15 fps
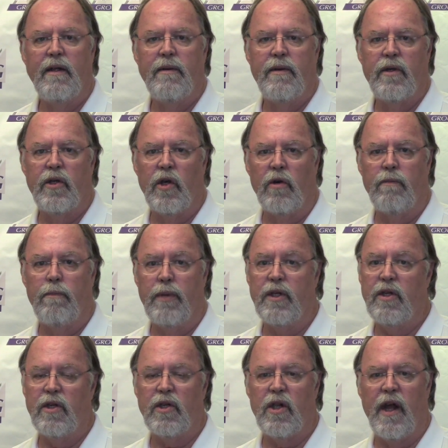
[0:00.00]
So, but
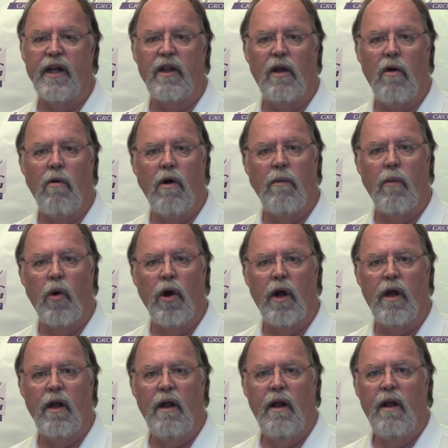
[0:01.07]
just like the corn
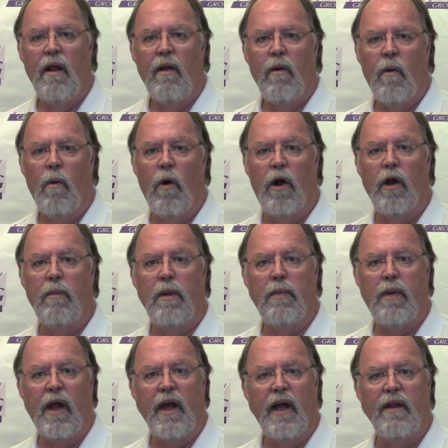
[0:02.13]
market, we're going to be
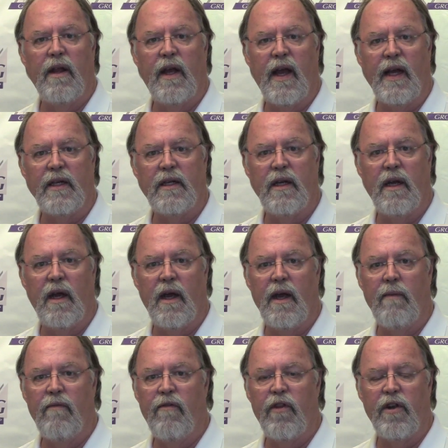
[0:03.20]
playing the guessing
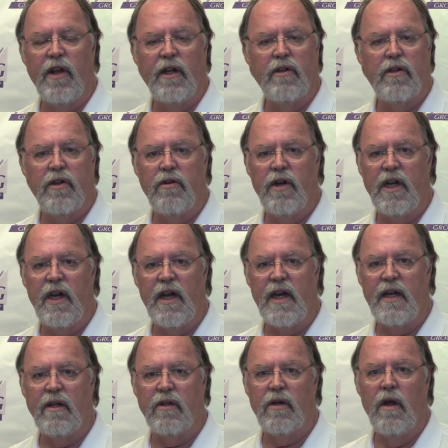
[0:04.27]
game for the next 30
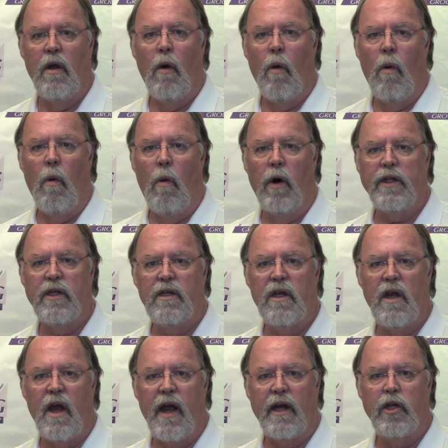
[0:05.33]
days. What's
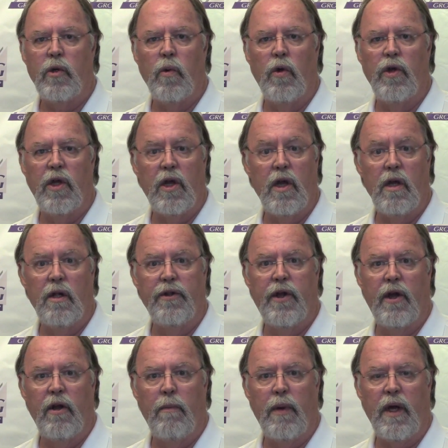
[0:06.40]
the actual yield
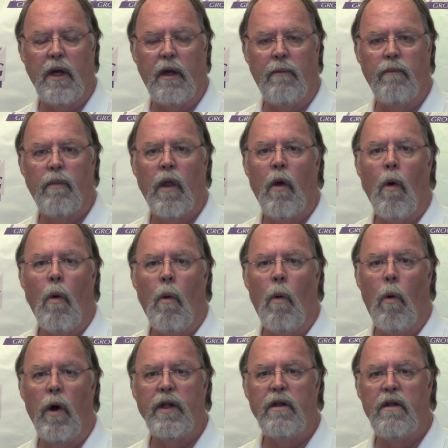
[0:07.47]
going to be?
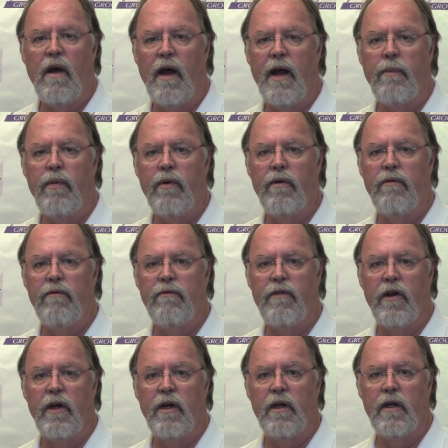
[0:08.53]
What type of
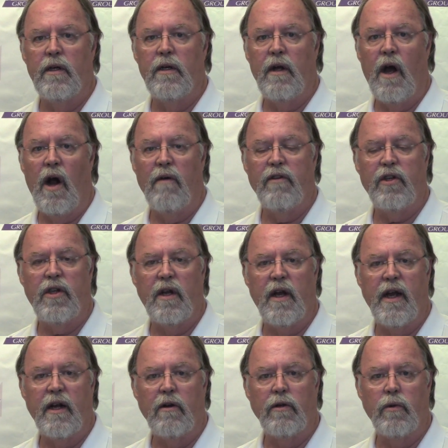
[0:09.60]
uh, harvested
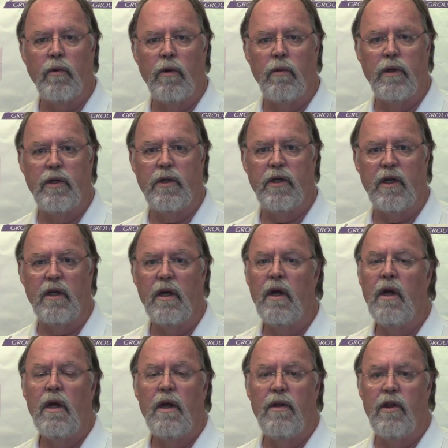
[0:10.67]
acres will we see?
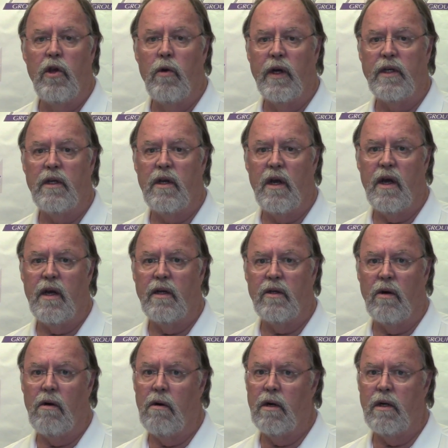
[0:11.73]
The USDA
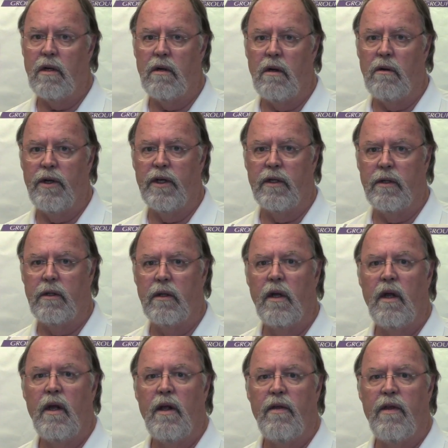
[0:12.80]
has already told us
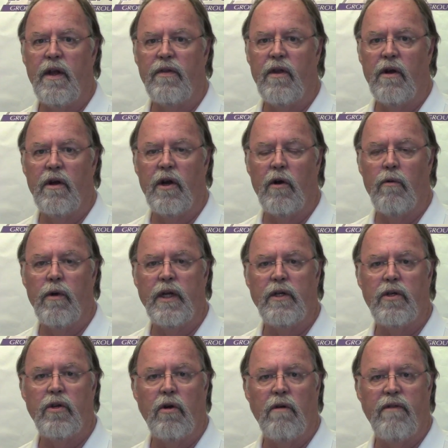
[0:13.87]
that they're going to
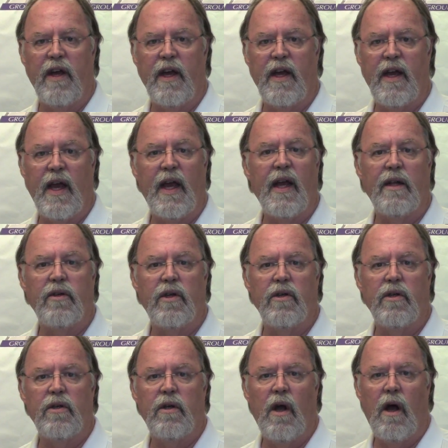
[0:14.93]
resurvey
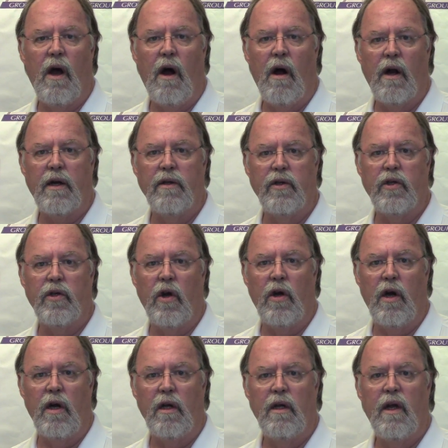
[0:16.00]
Kansas,
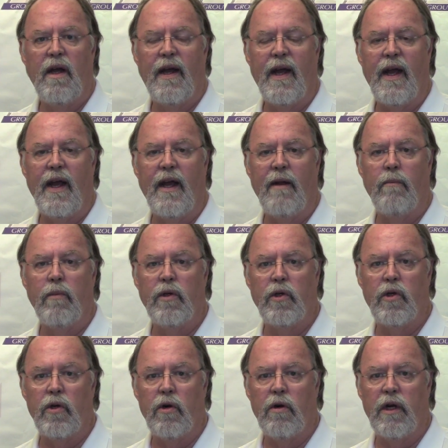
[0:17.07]
Arkansas, and
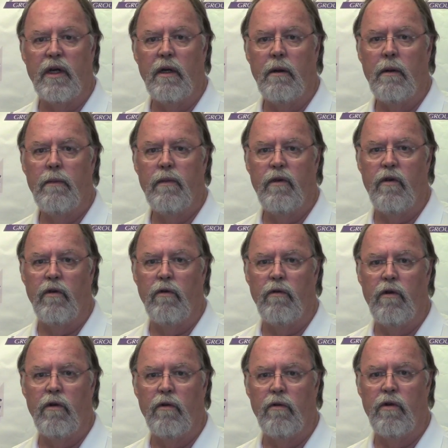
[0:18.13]
Missouri due
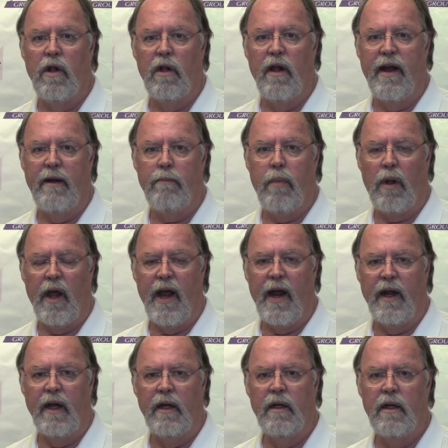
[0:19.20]
to the late
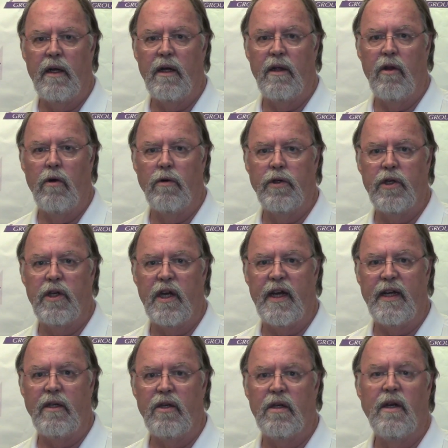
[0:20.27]
planting in those
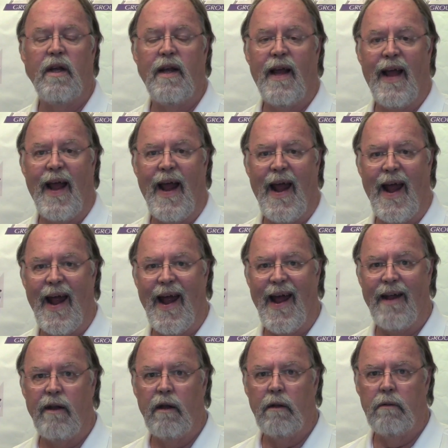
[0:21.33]
states.
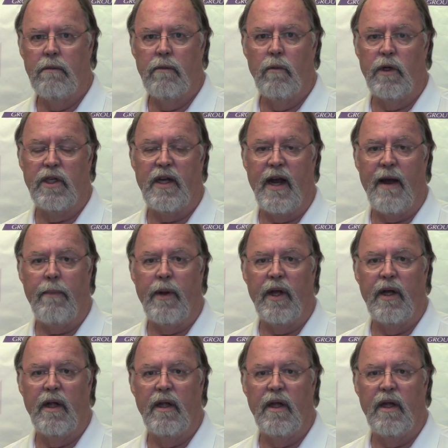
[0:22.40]
Add what's happening in